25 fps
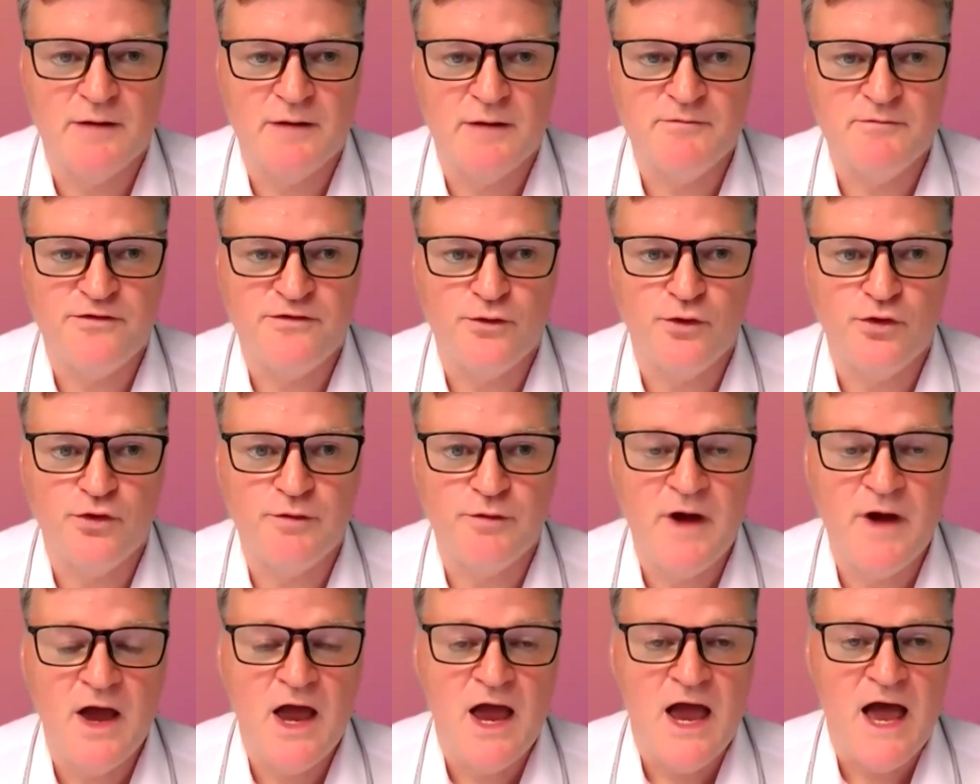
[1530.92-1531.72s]
for them?
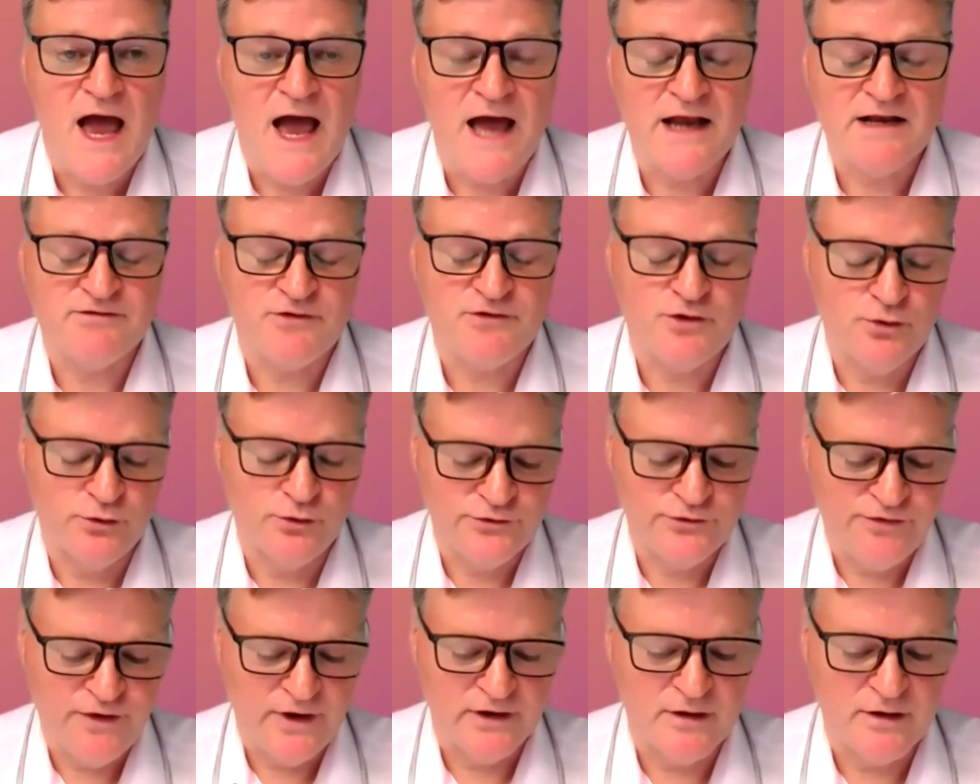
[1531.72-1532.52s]
And of course,
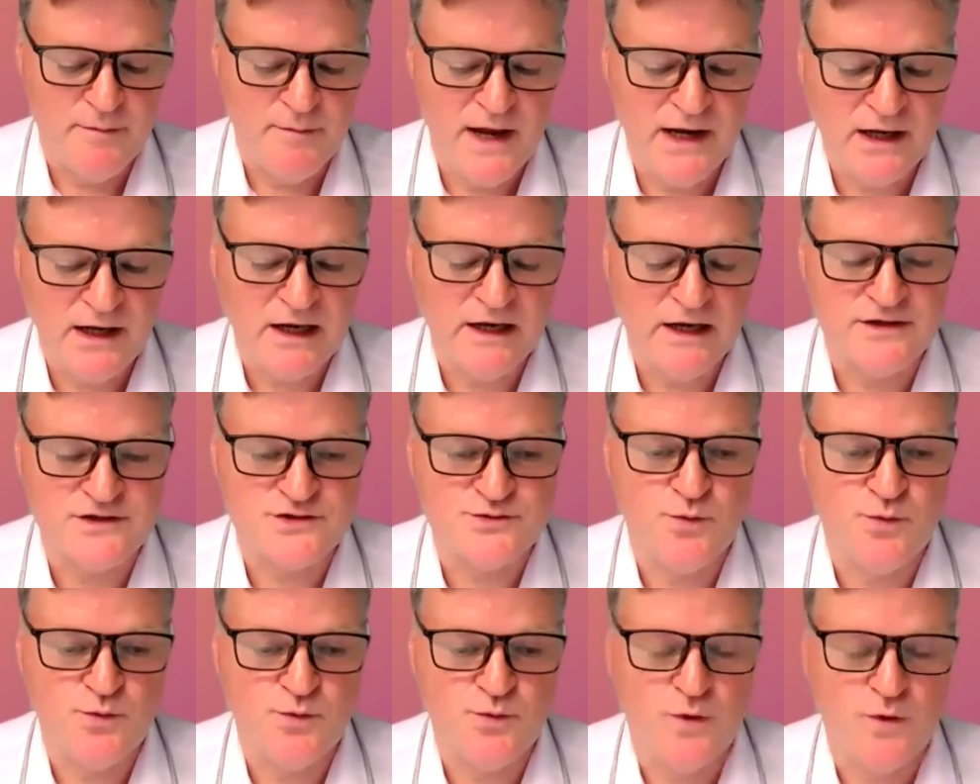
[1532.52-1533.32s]
fundamentally as
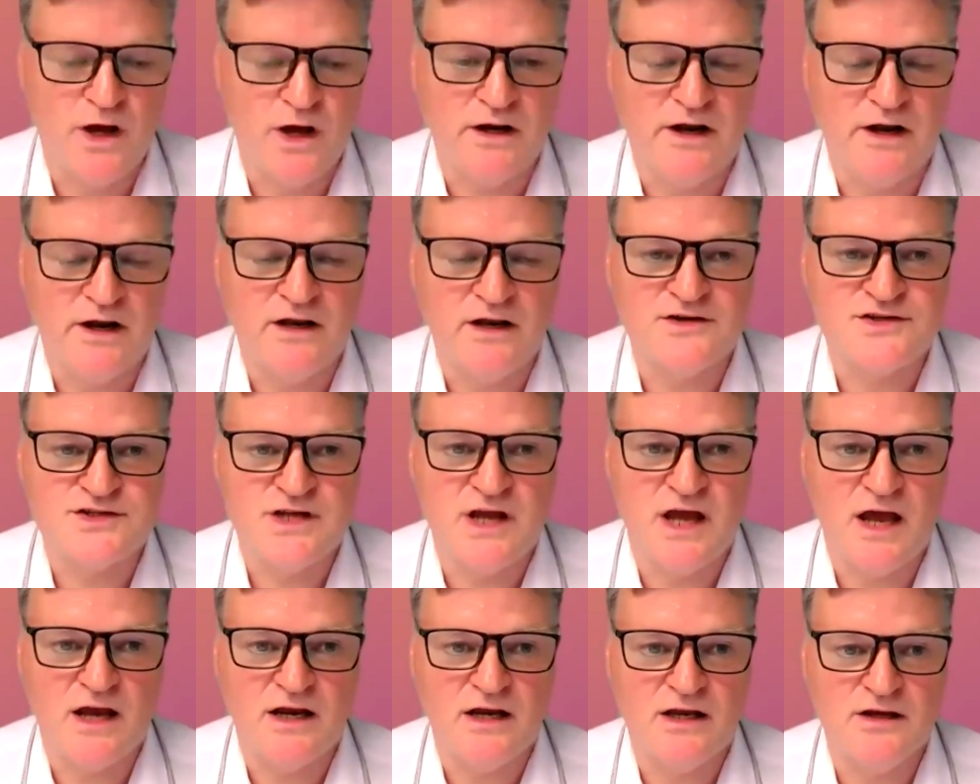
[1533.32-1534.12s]
well, an
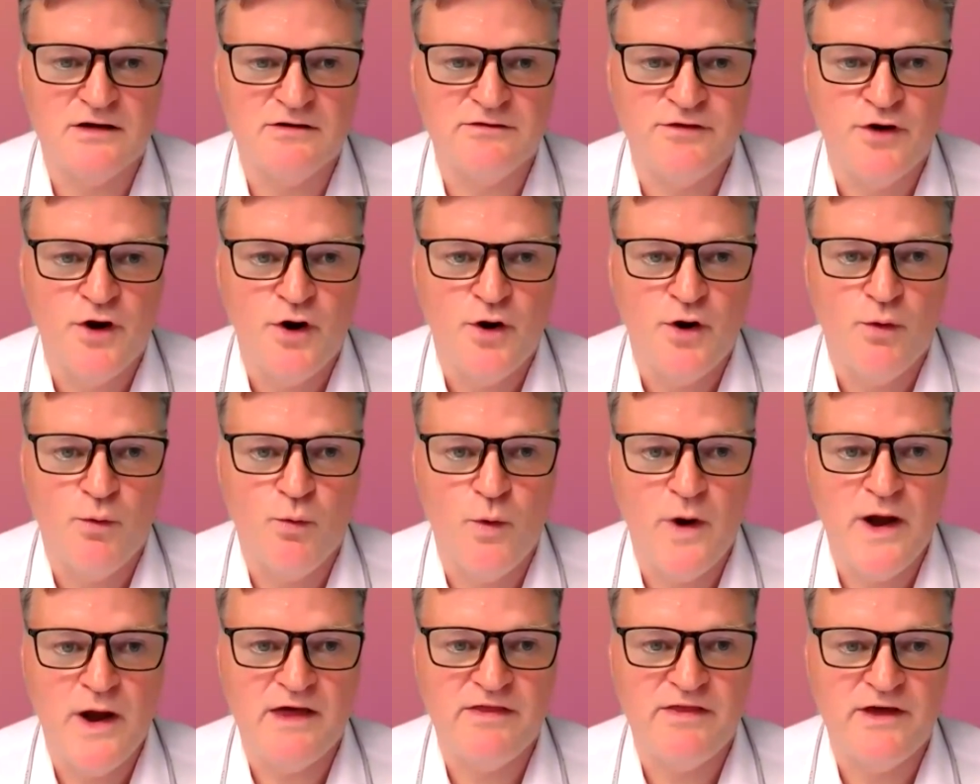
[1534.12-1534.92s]
understanding of
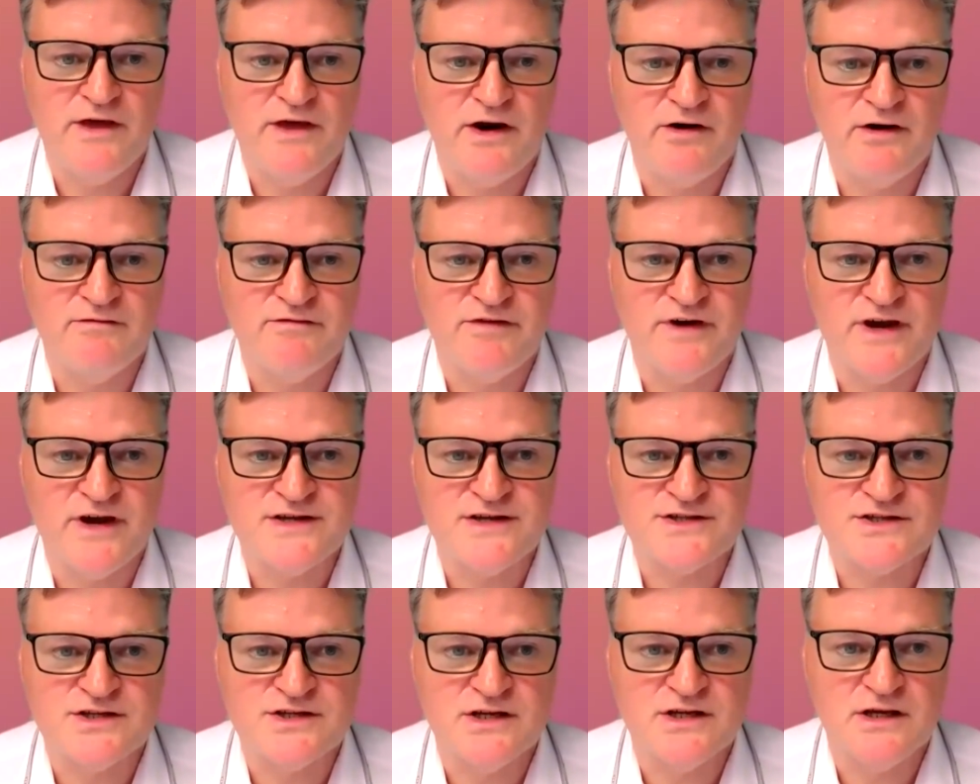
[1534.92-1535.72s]
where they're
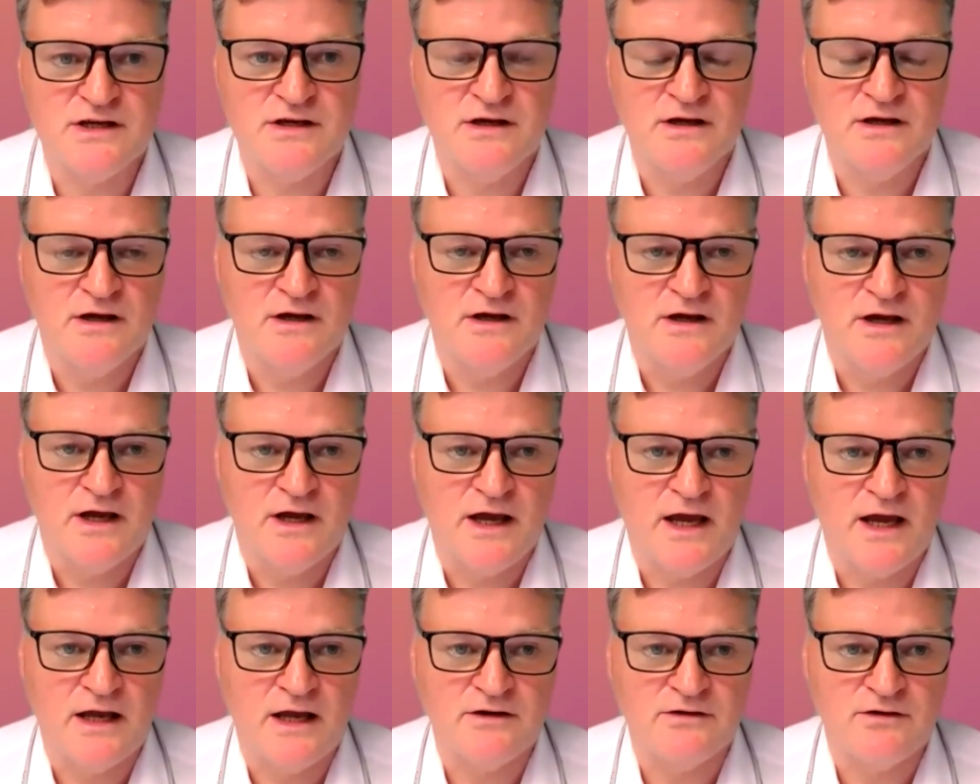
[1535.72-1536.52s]
investing
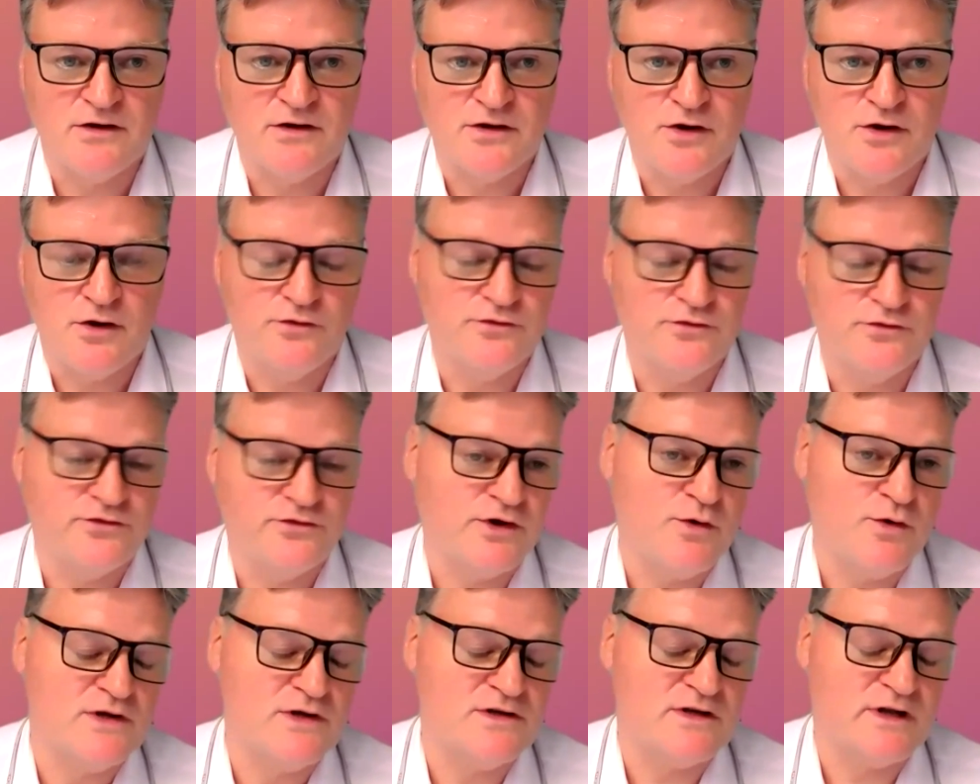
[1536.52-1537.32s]
and
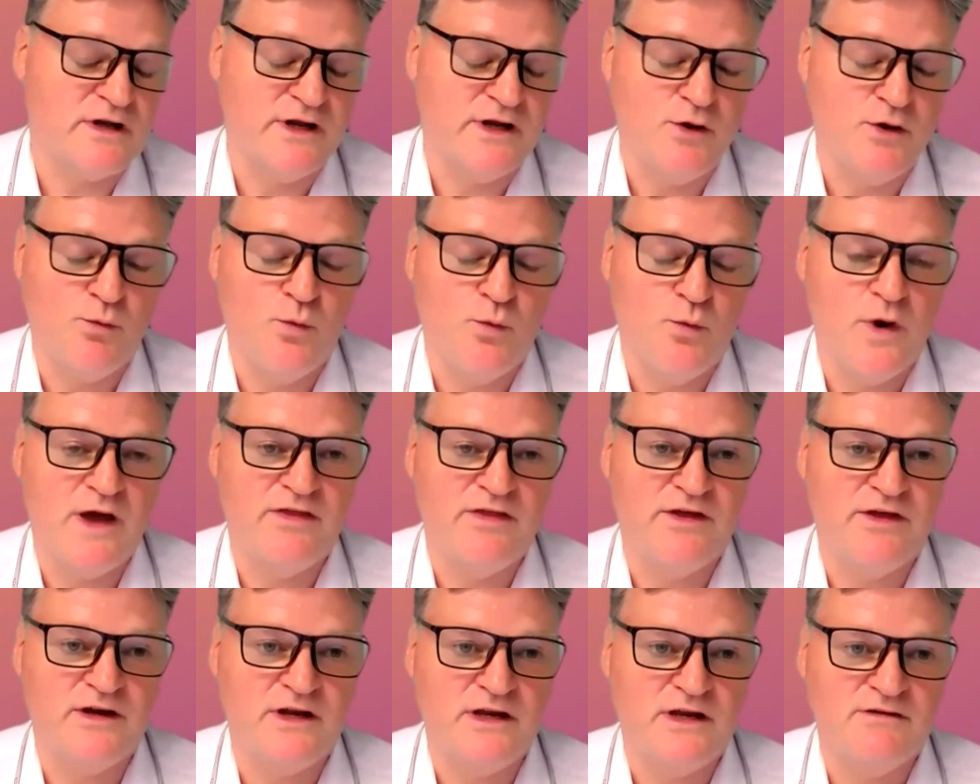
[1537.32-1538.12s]
consequently where
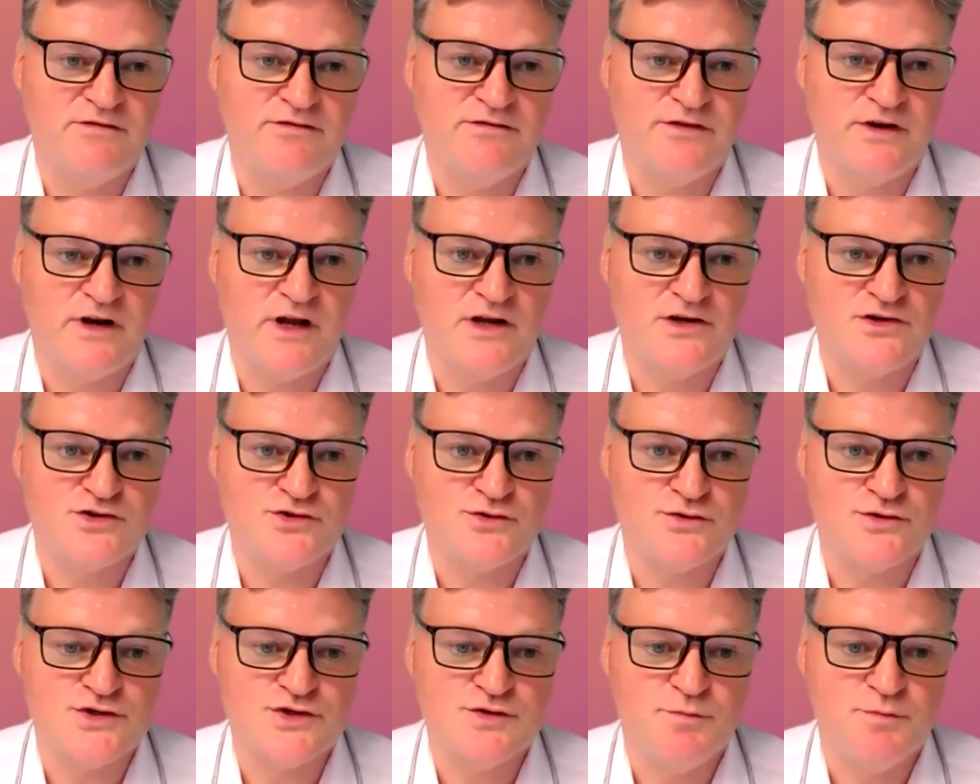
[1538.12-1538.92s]
they need
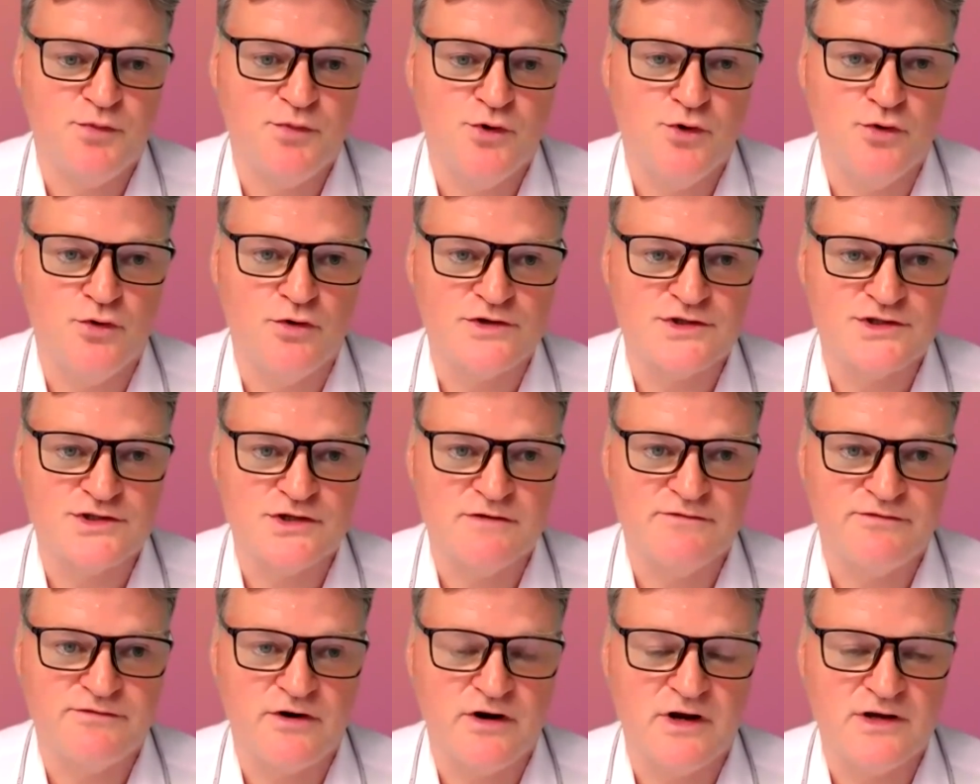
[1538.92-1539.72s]
financial support. So
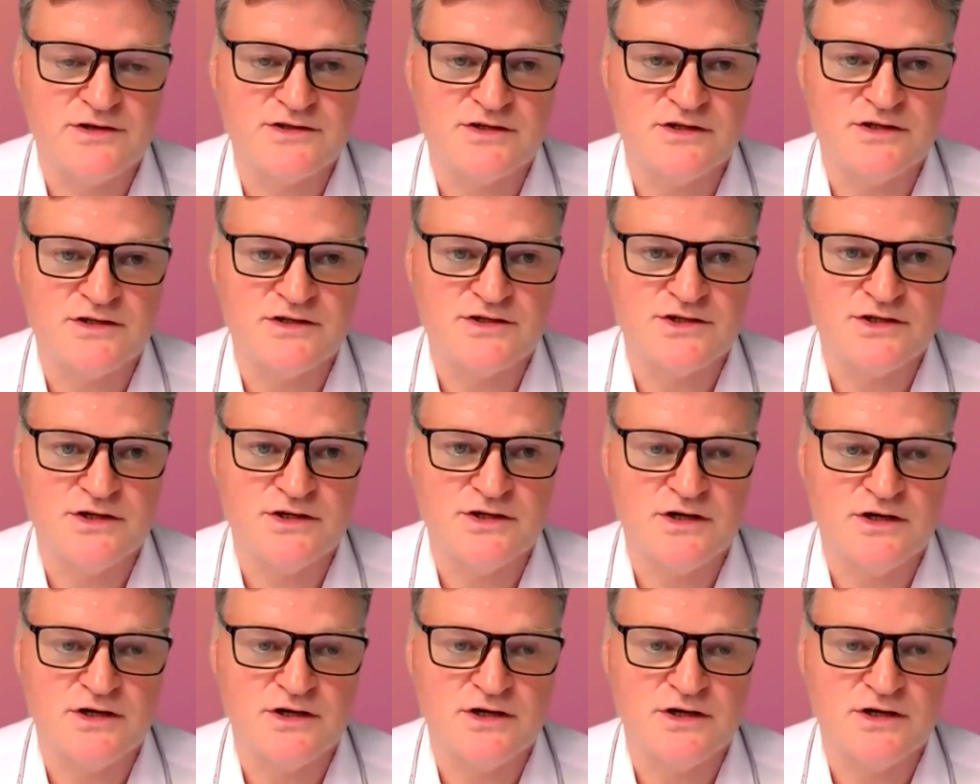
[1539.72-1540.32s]
for us, it's